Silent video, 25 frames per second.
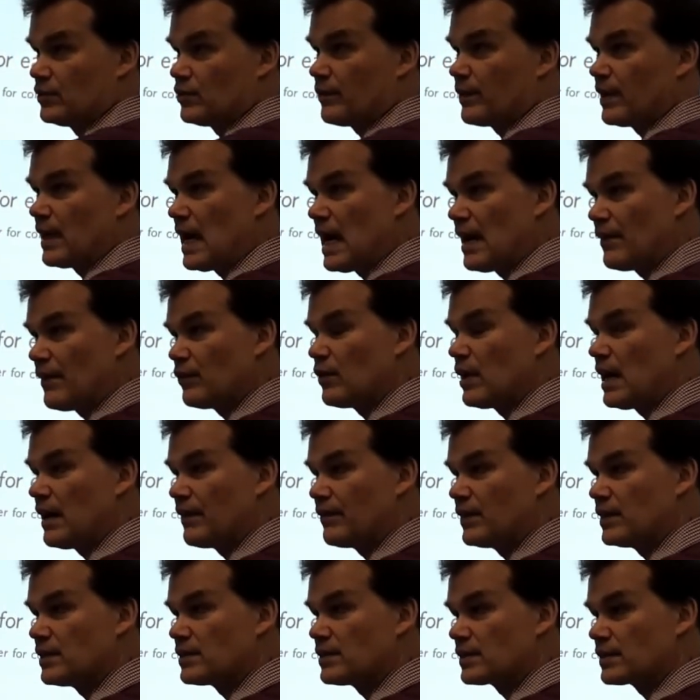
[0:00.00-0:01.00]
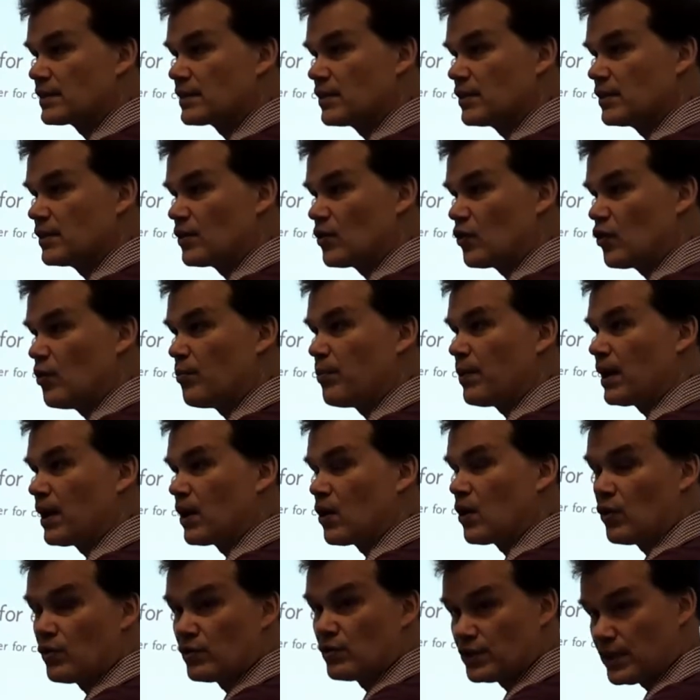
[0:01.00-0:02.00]
So we have to have this
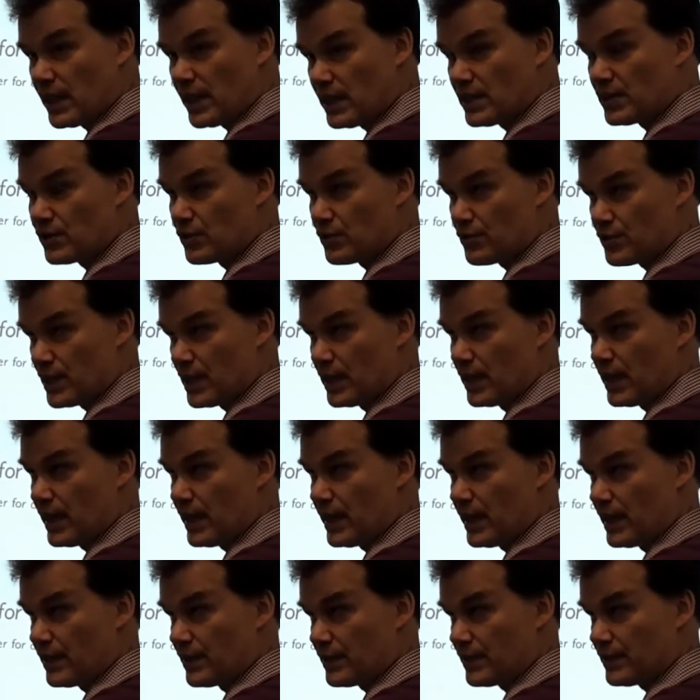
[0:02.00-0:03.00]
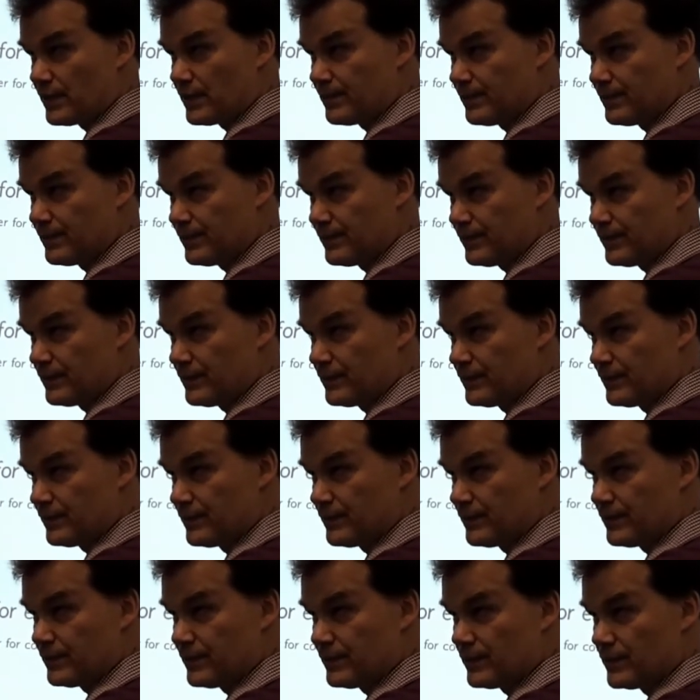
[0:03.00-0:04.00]
global consensus in the end.
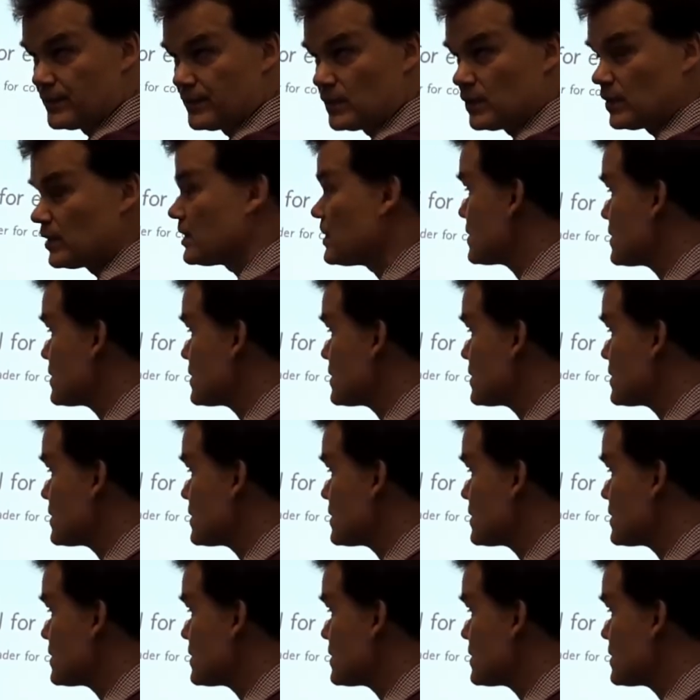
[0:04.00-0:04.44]
So